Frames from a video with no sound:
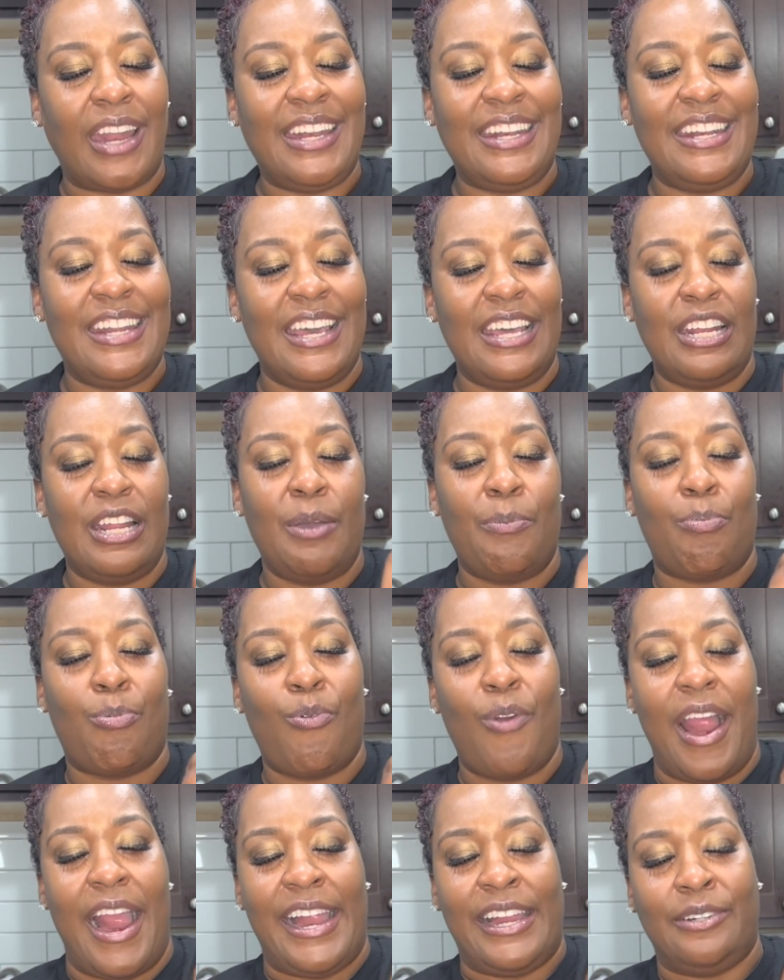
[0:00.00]
done up
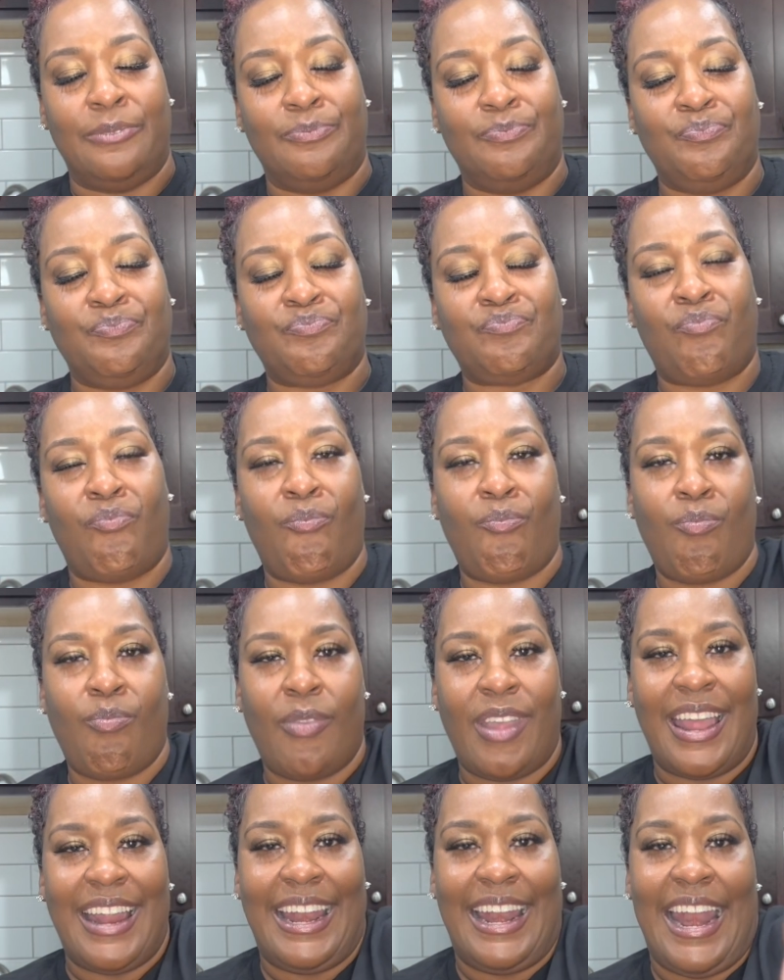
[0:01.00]
right,
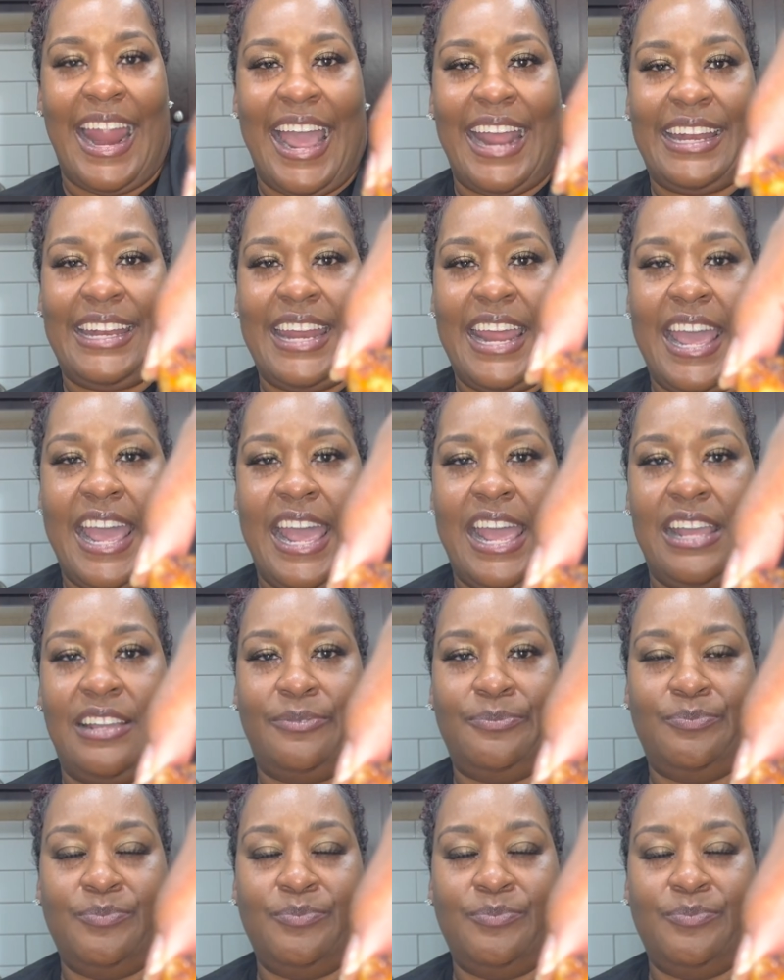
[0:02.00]
like that.